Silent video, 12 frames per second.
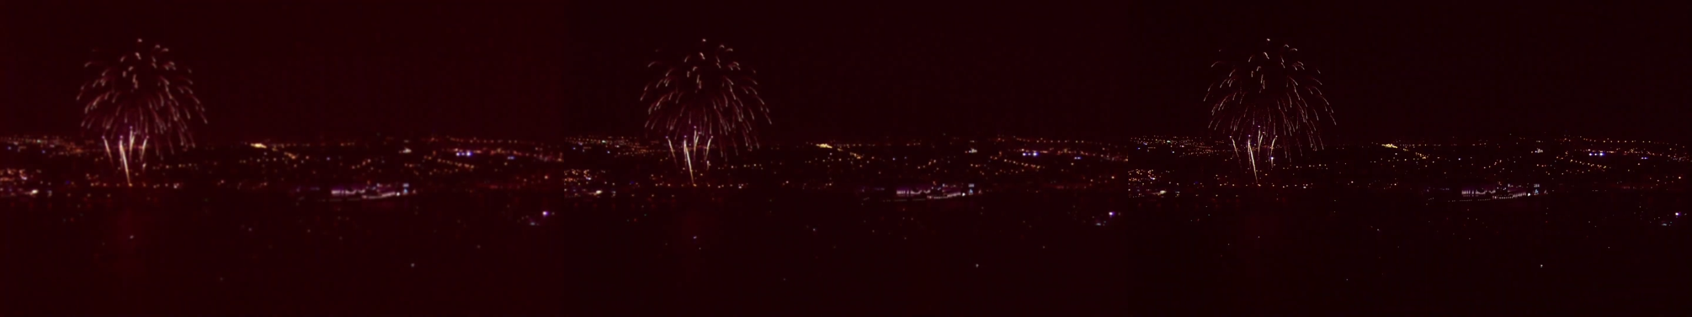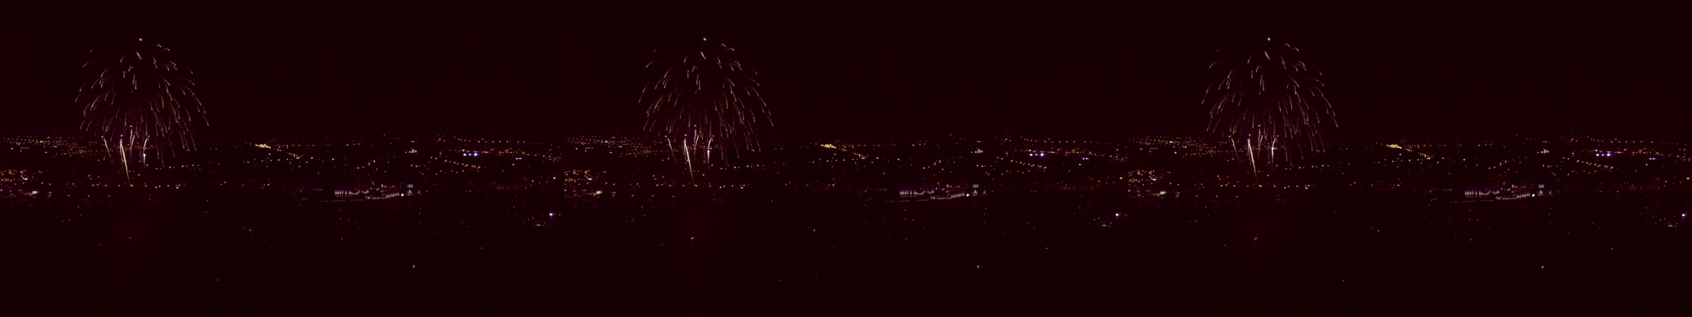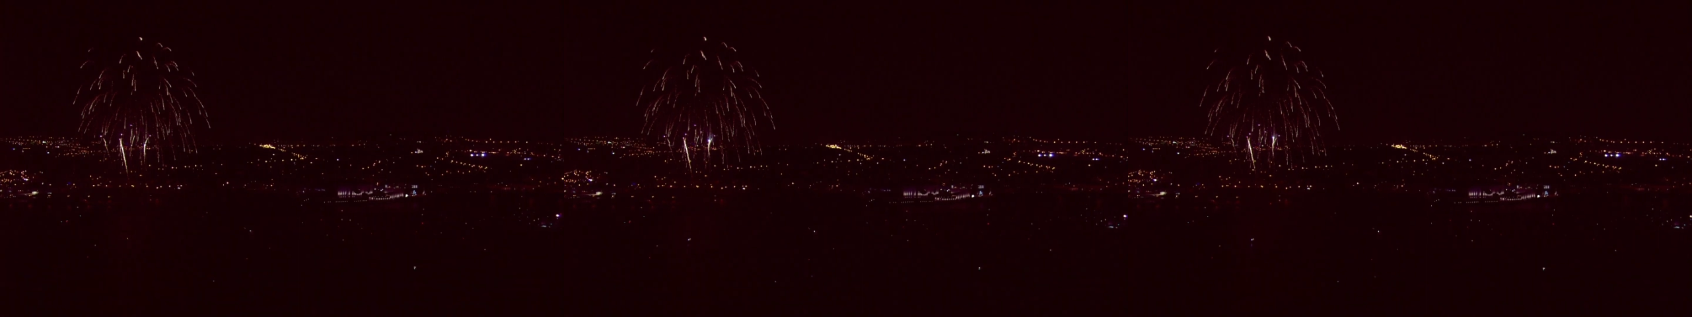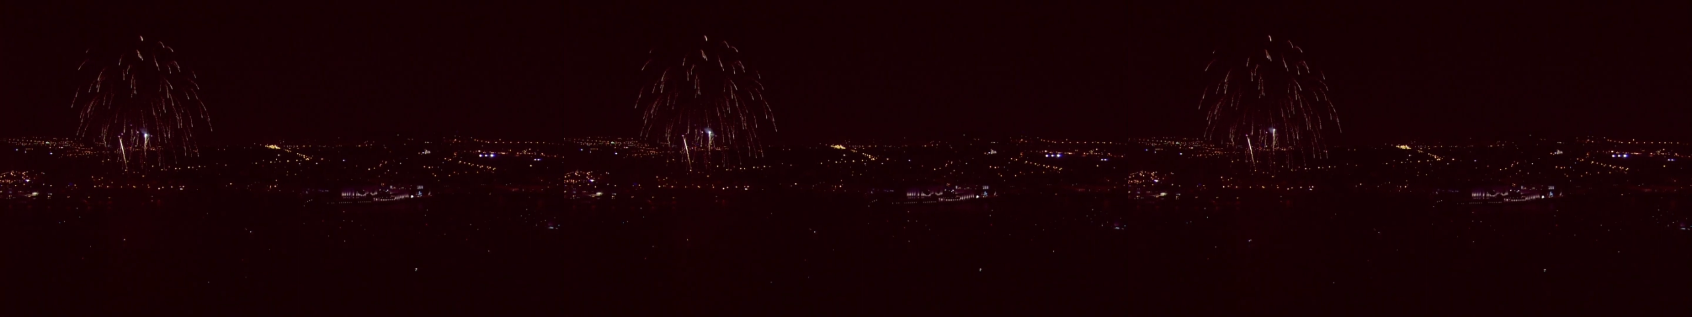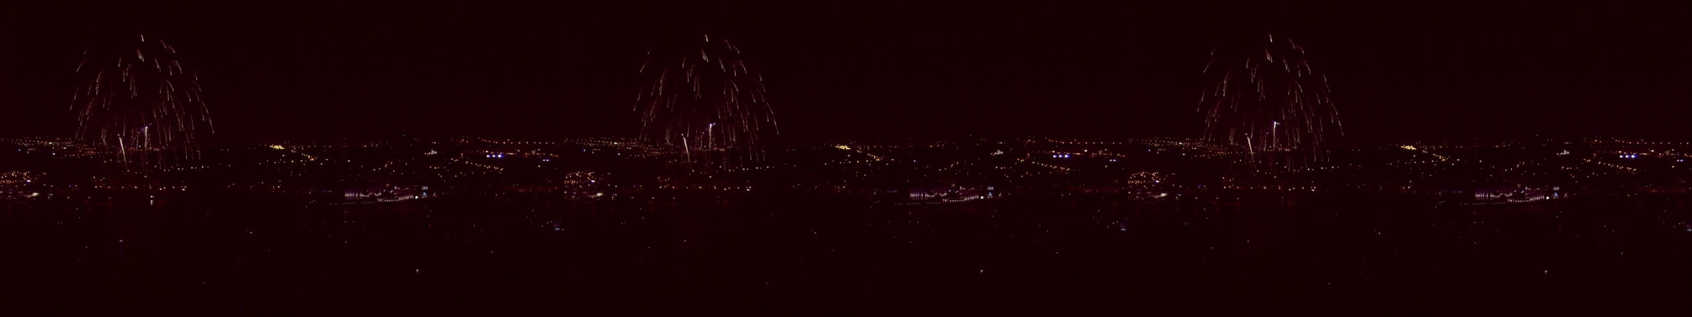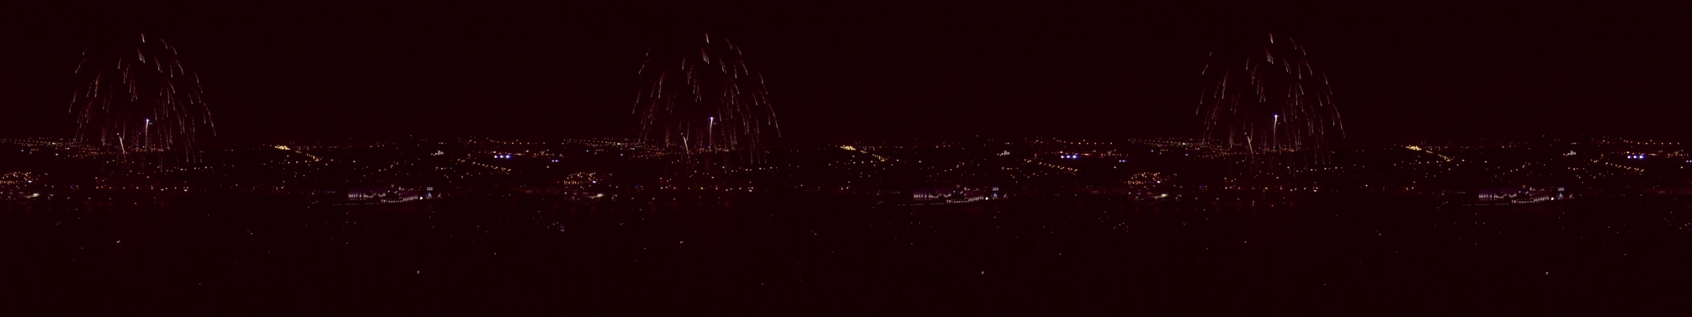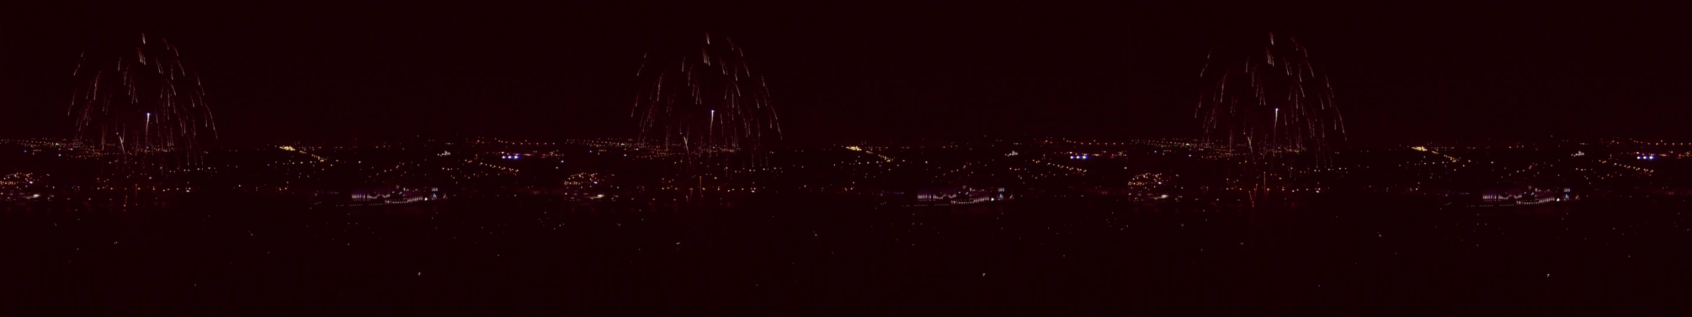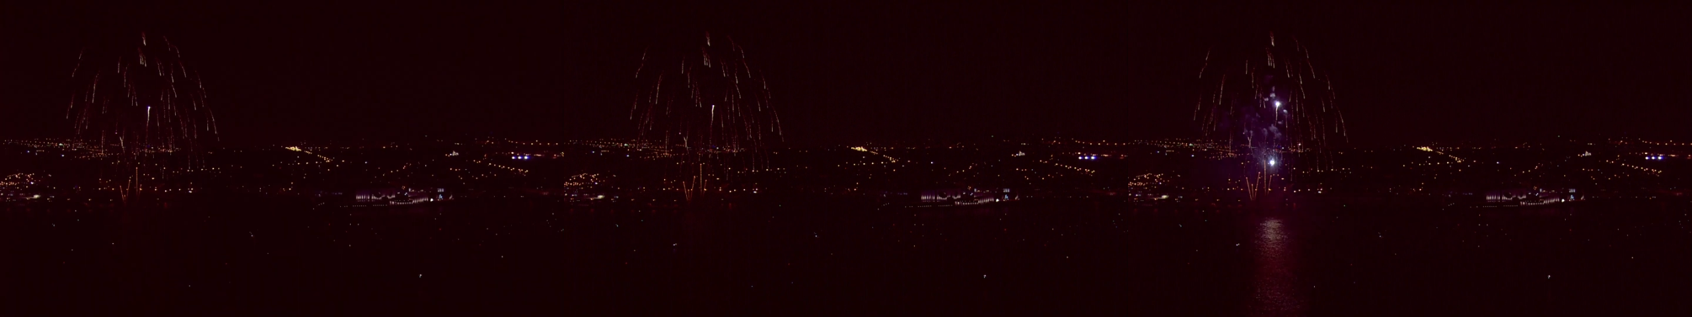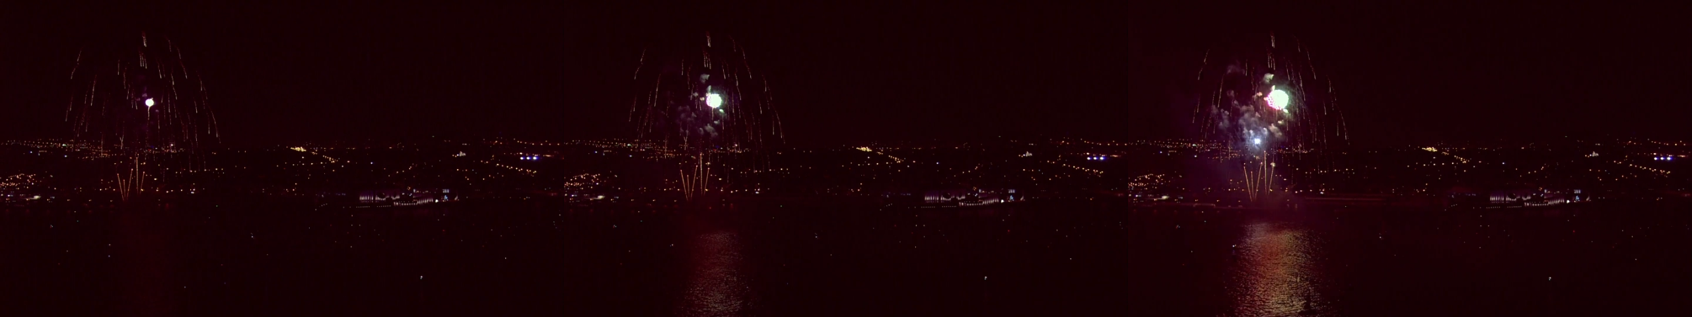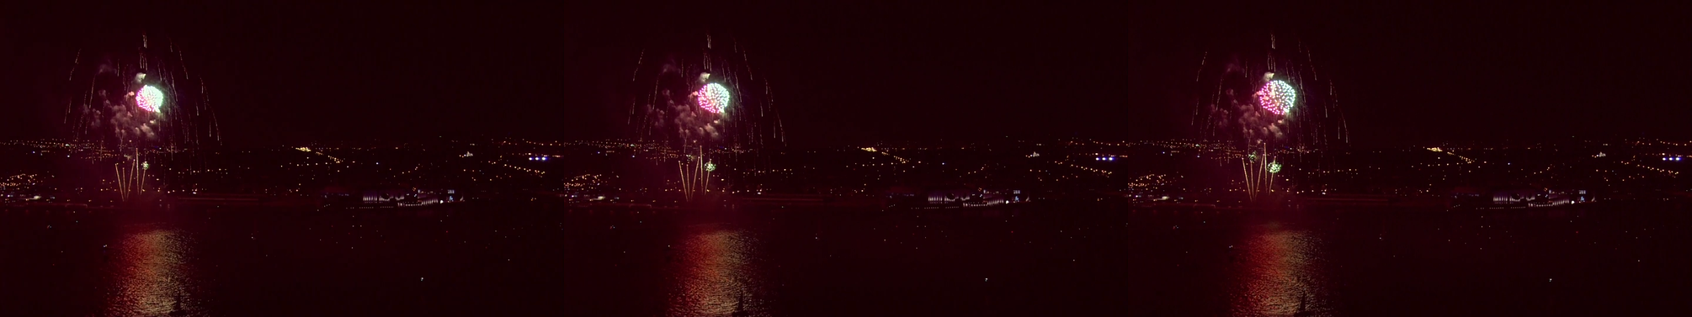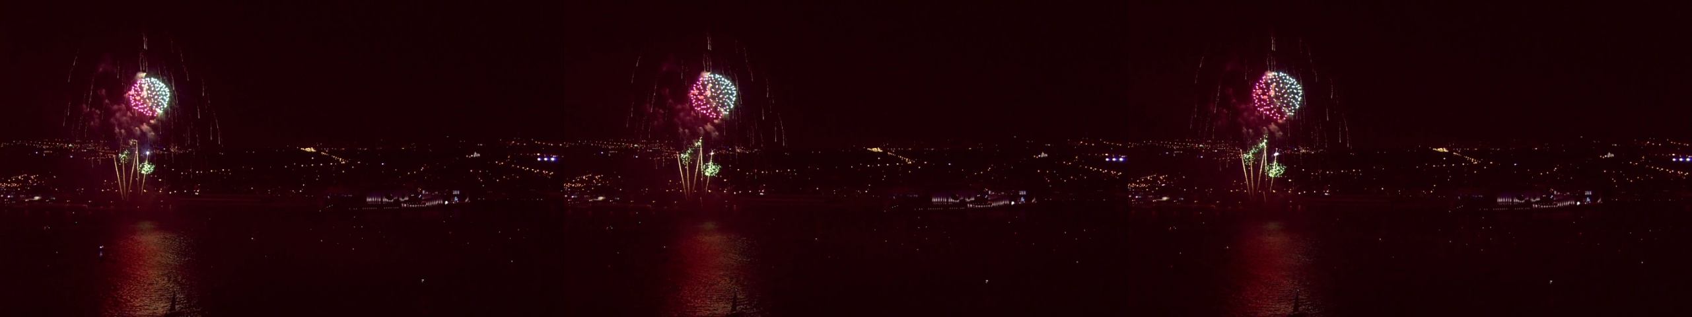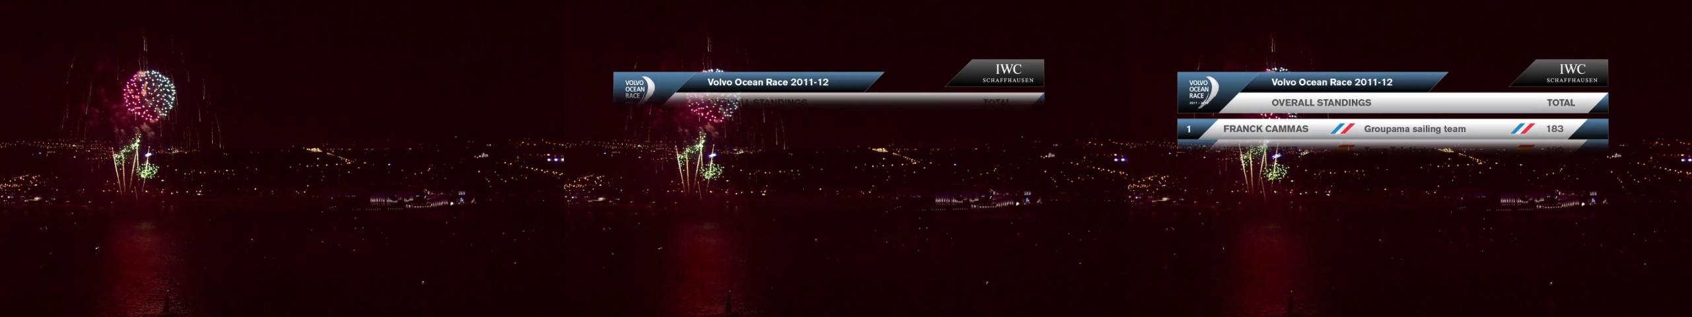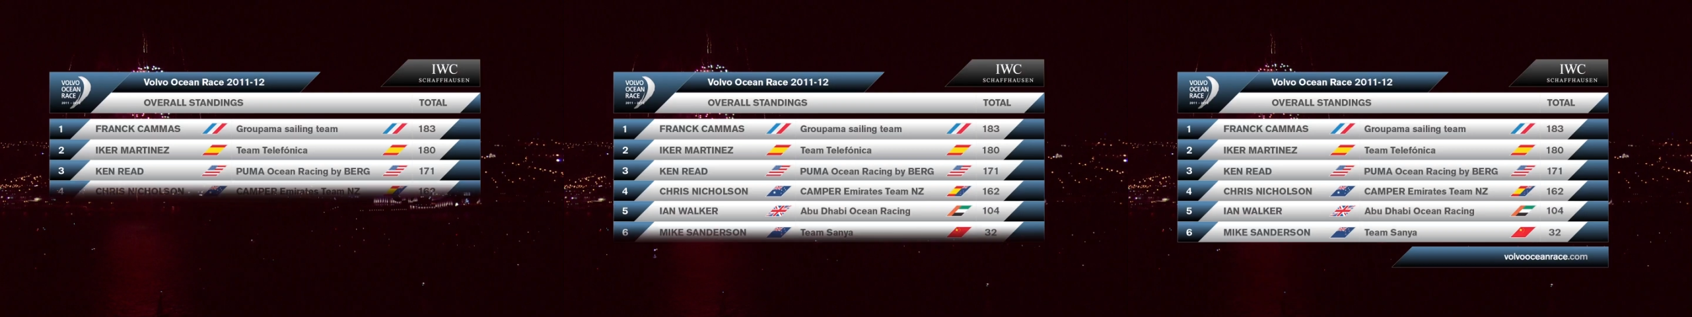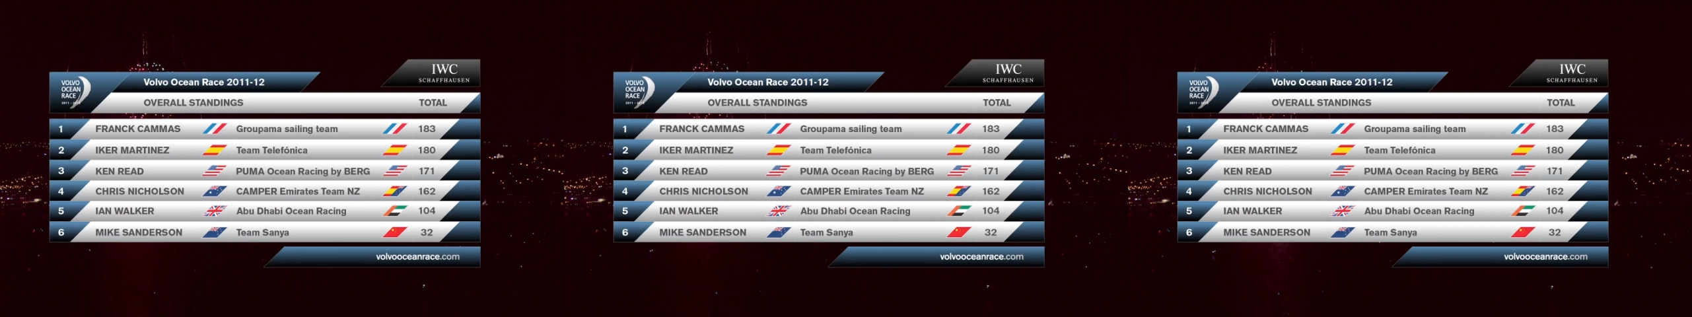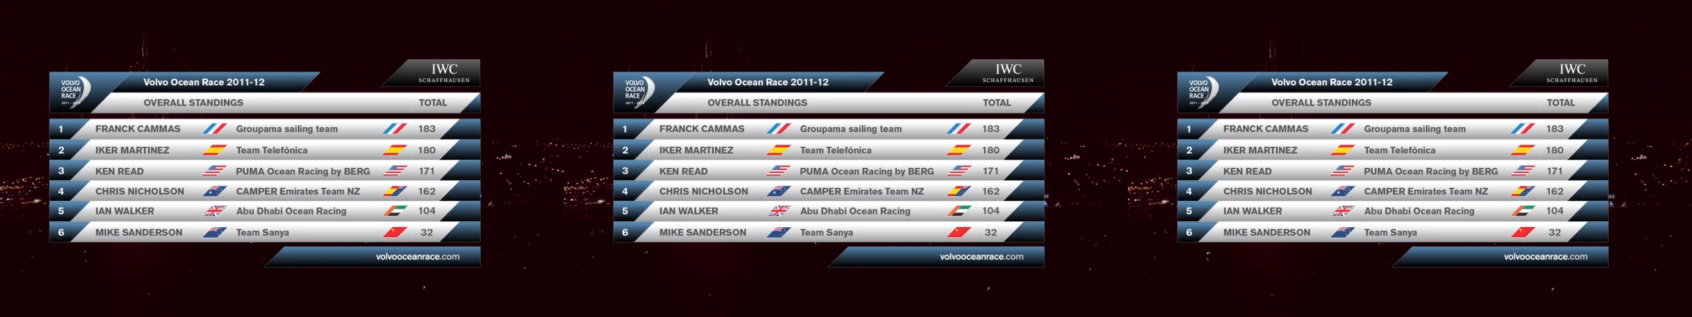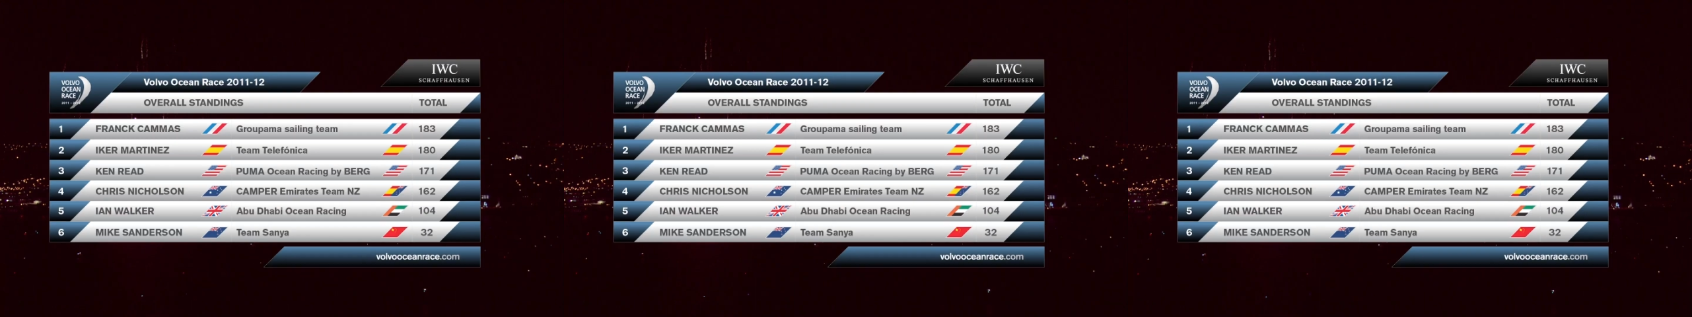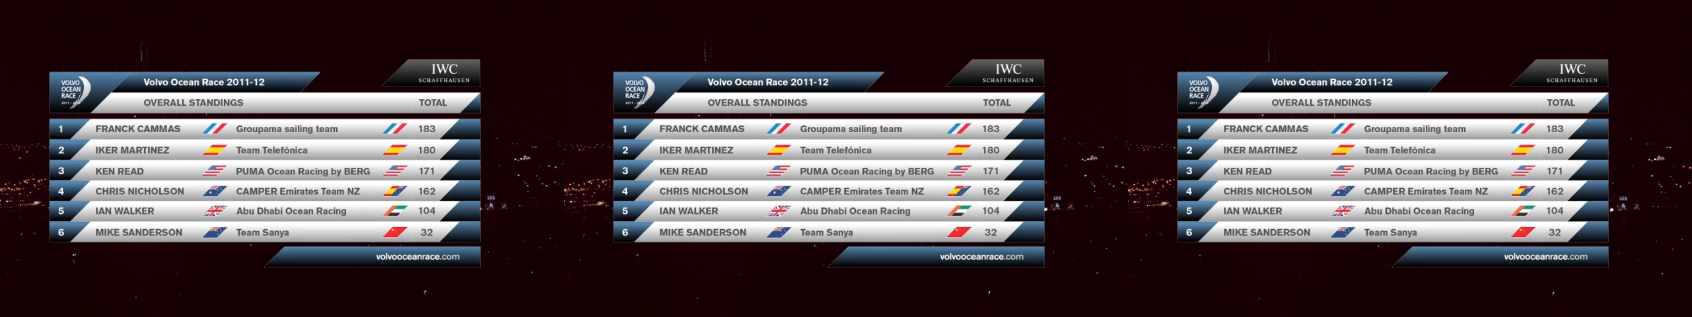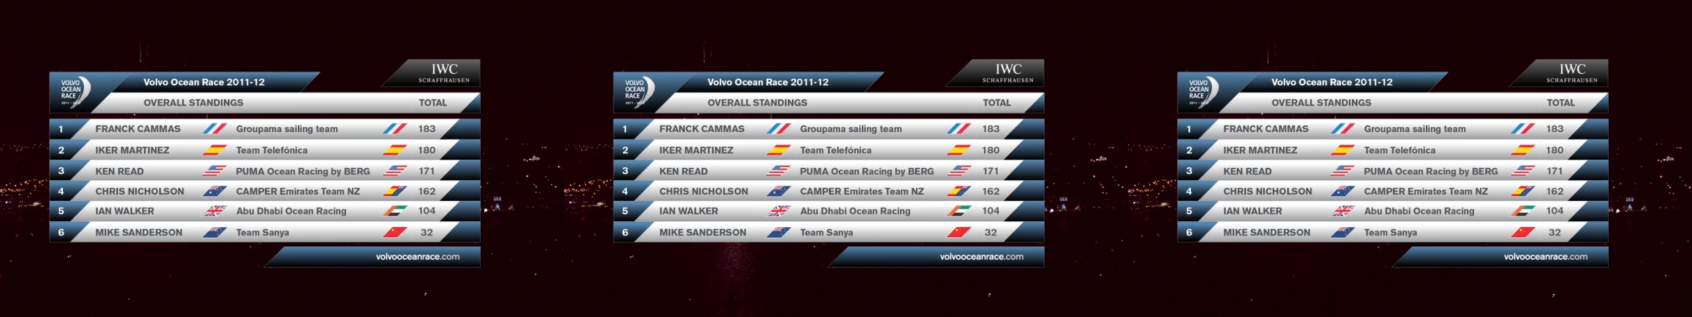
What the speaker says: [unreadable: no face in view]